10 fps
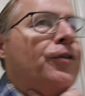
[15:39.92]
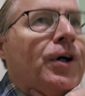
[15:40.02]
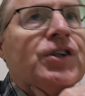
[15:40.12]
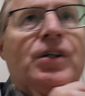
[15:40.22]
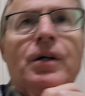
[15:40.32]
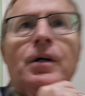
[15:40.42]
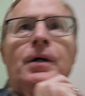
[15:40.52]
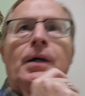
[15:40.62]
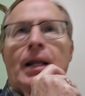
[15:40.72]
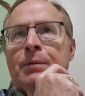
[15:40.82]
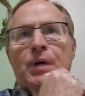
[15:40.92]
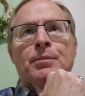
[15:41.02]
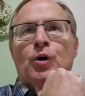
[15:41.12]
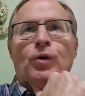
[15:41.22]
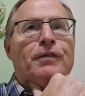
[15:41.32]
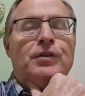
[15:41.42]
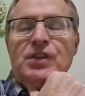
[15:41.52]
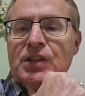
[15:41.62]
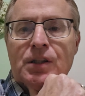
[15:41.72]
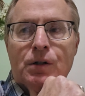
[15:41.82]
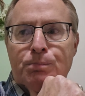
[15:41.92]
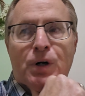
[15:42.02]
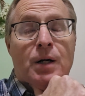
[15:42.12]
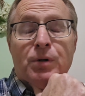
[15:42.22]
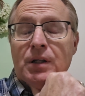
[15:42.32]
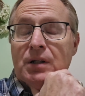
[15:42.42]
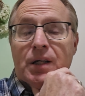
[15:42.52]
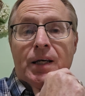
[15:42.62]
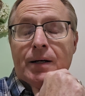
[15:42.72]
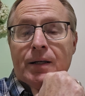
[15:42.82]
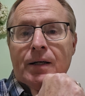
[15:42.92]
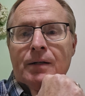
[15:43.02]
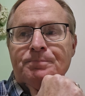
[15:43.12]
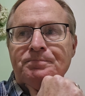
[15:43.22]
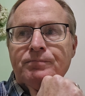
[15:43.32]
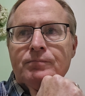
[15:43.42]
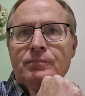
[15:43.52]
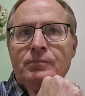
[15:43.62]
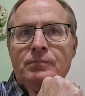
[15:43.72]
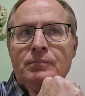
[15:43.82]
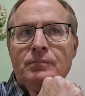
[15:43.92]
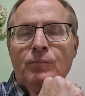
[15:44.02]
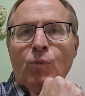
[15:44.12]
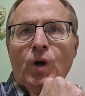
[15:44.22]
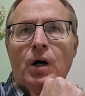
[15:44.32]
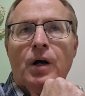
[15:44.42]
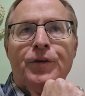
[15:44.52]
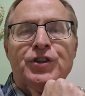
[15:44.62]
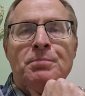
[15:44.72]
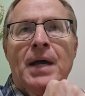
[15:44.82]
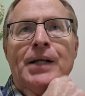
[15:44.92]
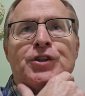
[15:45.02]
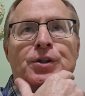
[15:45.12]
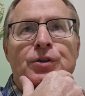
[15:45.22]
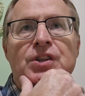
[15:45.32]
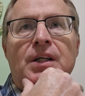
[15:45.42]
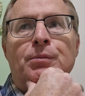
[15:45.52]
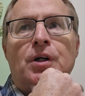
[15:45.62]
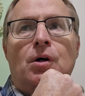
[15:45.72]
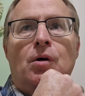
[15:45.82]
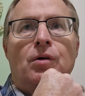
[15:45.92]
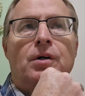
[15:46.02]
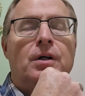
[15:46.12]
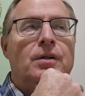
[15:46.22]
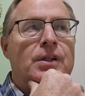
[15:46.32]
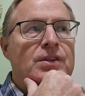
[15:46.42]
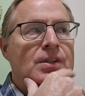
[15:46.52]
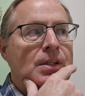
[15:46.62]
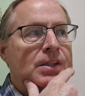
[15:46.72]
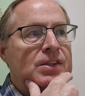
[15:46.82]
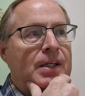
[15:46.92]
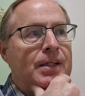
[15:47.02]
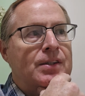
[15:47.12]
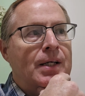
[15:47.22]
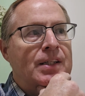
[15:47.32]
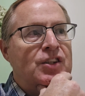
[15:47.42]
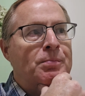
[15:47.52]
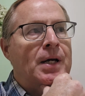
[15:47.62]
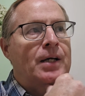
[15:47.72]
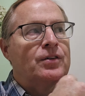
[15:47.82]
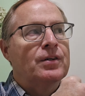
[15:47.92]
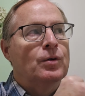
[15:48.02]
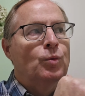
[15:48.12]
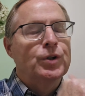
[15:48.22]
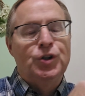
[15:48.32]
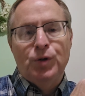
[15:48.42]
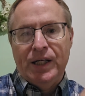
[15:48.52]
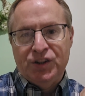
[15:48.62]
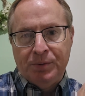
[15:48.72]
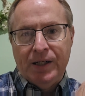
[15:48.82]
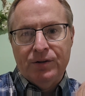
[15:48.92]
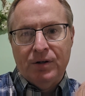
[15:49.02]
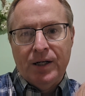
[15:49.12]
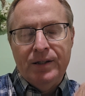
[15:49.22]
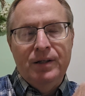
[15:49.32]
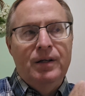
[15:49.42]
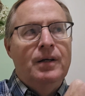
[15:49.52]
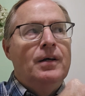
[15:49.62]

There's and I'm going to reference this probably again and again. There's a managerial statement called that says inspect what you expect, right?